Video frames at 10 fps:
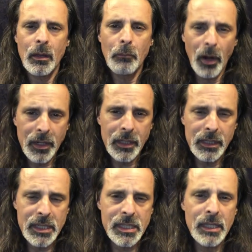Mark
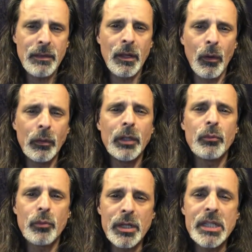Ignacy, the only
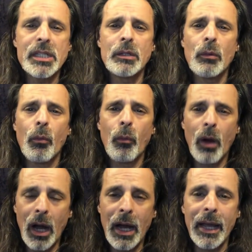reason
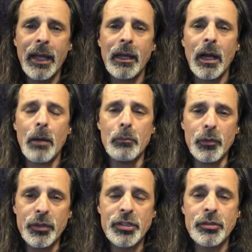why a
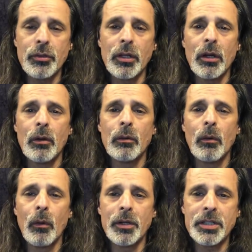movie
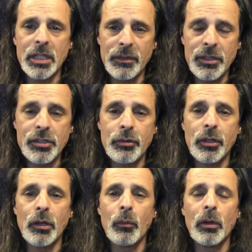studio or a TV
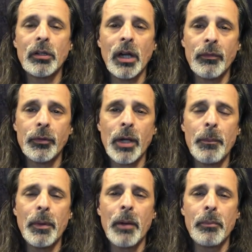studio will cover
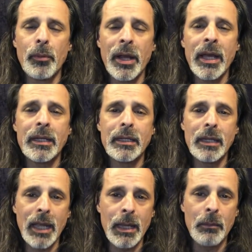up a brand
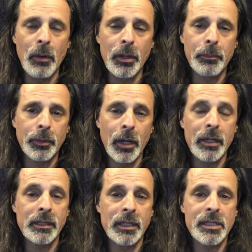name on a
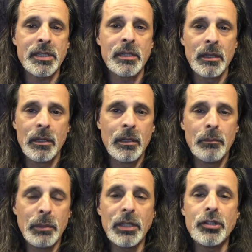product that's
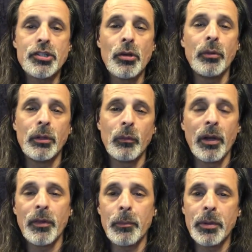being shown in one
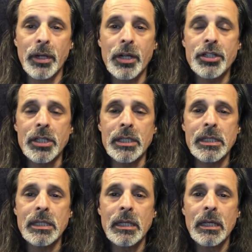of their
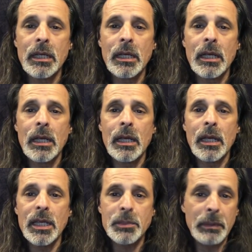productions
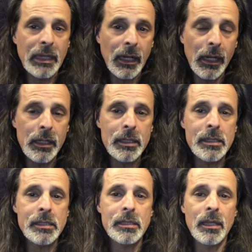is
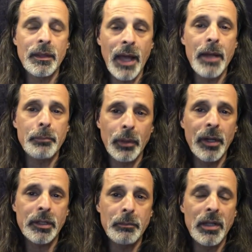because that product